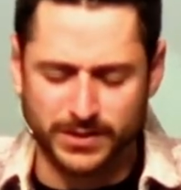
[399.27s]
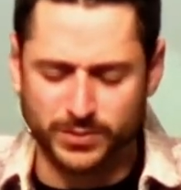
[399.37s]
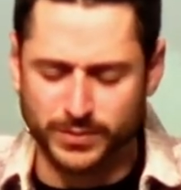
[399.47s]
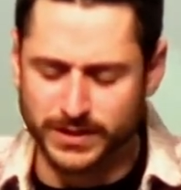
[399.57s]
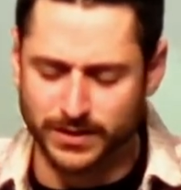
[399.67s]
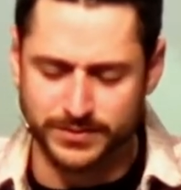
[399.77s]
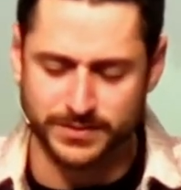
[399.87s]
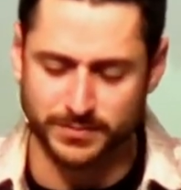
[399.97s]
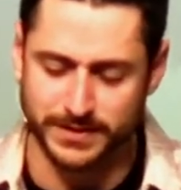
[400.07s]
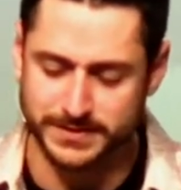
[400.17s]
Lord, we love you
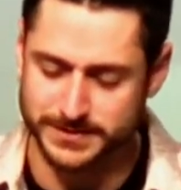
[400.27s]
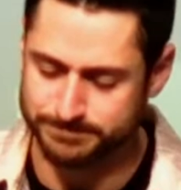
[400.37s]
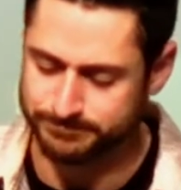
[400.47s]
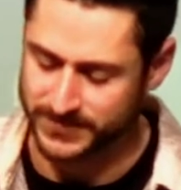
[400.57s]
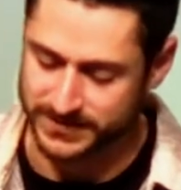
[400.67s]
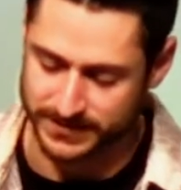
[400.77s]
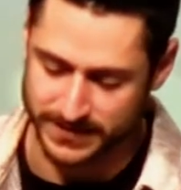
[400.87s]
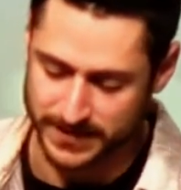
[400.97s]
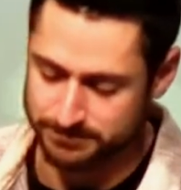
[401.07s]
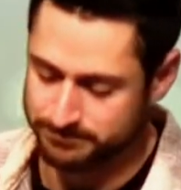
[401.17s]
so much your son's
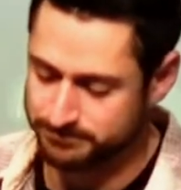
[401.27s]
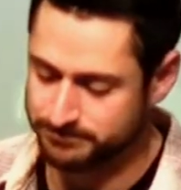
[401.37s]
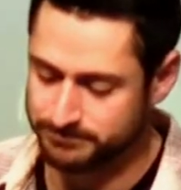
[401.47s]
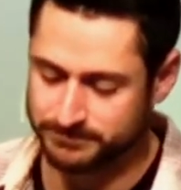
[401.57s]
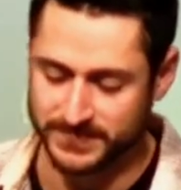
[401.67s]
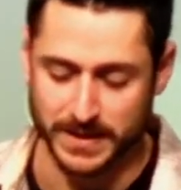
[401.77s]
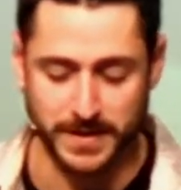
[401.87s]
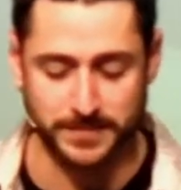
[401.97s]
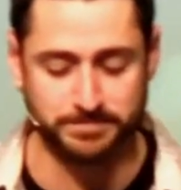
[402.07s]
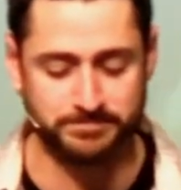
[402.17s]
name.
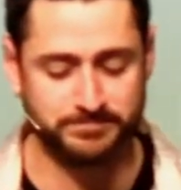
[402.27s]
Amen.